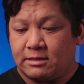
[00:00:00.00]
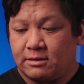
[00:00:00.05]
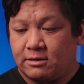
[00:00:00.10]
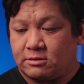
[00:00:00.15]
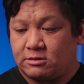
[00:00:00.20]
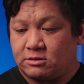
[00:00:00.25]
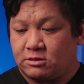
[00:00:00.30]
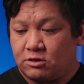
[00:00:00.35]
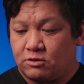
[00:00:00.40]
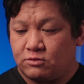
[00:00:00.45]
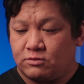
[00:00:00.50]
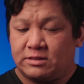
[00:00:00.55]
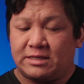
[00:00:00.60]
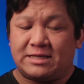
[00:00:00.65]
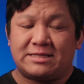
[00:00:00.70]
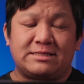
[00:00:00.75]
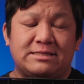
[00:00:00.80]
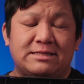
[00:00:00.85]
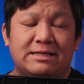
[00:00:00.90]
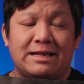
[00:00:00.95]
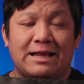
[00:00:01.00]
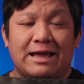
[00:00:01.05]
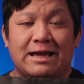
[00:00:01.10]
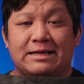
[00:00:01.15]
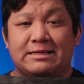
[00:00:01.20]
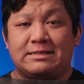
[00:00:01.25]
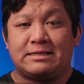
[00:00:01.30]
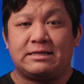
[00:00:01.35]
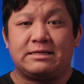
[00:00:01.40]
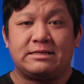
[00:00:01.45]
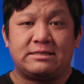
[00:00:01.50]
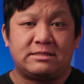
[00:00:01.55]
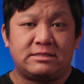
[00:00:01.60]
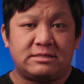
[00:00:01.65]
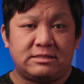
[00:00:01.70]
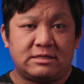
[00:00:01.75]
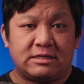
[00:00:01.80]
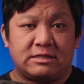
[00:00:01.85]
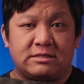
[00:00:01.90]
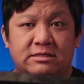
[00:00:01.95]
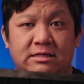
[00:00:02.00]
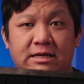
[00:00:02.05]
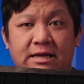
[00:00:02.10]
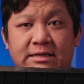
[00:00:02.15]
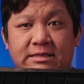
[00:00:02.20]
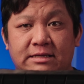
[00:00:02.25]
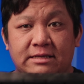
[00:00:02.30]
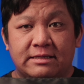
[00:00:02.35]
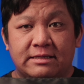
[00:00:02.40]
also this light is just at a